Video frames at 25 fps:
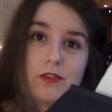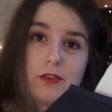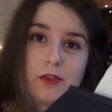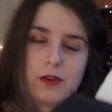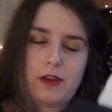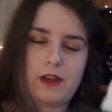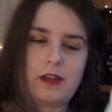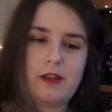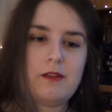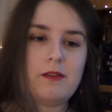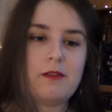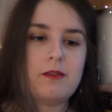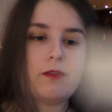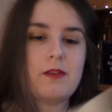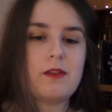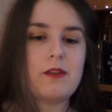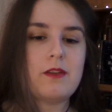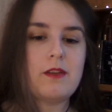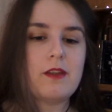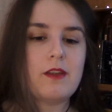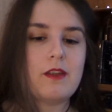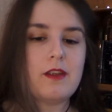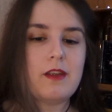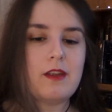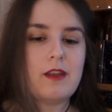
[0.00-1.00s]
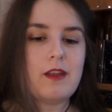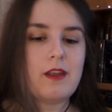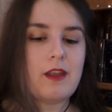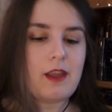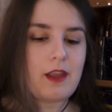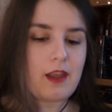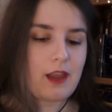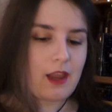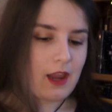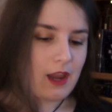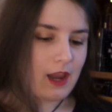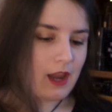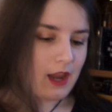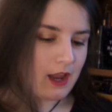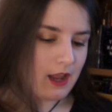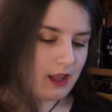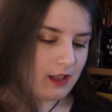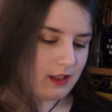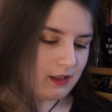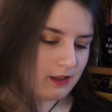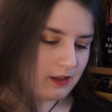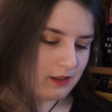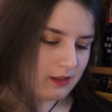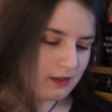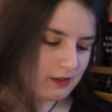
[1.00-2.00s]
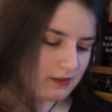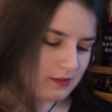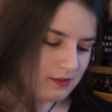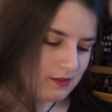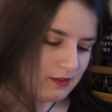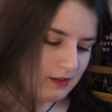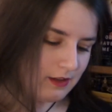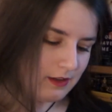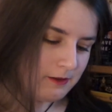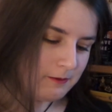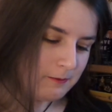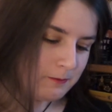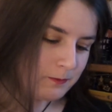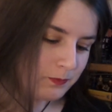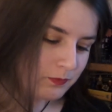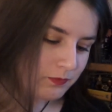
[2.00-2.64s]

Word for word: of green. And let's see.